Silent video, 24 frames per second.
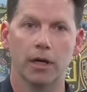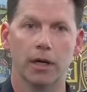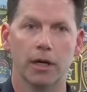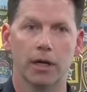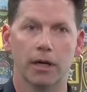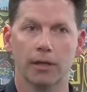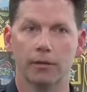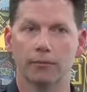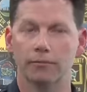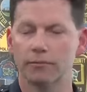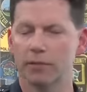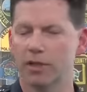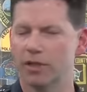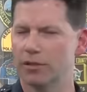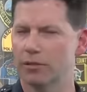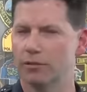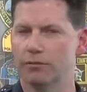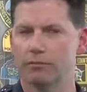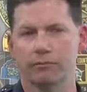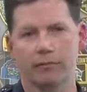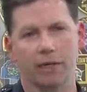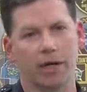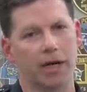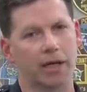Uh,
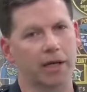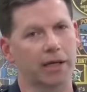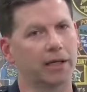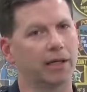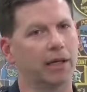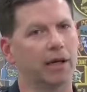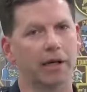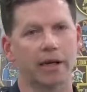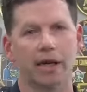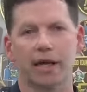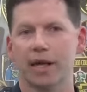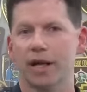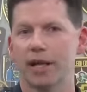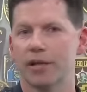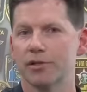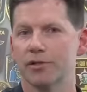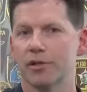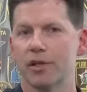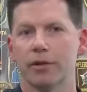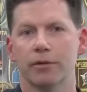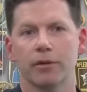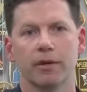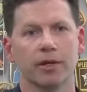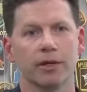I, I, I, can't
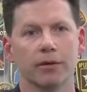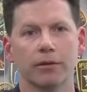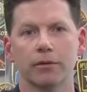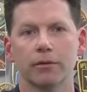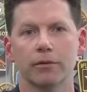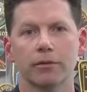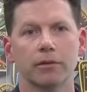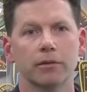answer that right now. Still